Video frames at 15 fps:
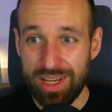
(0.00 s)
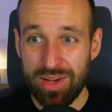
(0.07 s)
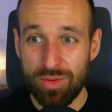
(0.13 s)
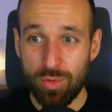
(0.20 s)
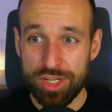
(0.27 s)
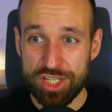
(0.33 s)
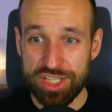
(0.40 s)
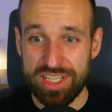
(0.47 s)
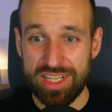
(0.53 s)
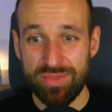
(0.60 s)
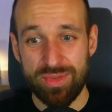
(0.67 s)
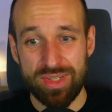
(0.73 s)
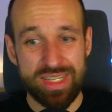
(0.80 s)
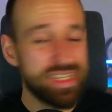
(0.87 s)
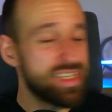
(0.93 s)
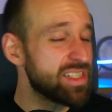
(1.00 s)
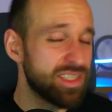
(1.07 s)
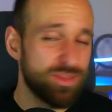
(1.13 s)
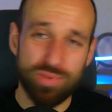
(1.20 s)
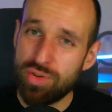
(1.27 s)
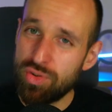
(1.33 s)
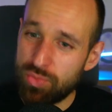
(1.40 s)
Version 7 is an
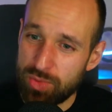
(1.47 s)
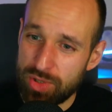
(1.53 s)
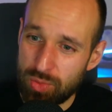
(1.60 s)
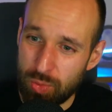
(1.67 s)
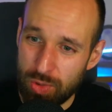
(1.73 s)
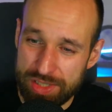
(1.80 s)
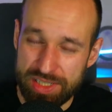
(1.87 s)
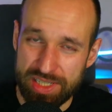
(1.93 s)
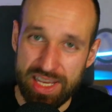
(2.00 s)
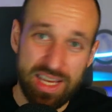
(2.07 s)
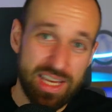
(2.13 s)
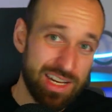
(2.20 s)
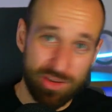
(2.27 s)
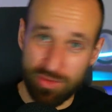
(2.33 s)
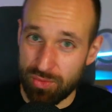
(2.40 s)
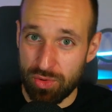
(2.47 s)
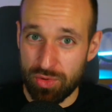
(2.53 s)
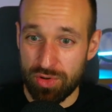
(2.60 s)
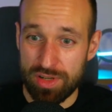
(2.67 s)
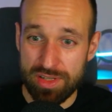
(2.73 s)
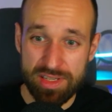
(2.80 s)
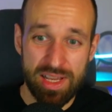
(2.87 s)
improvement, once again, of
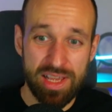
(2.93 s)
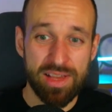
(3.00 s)
course,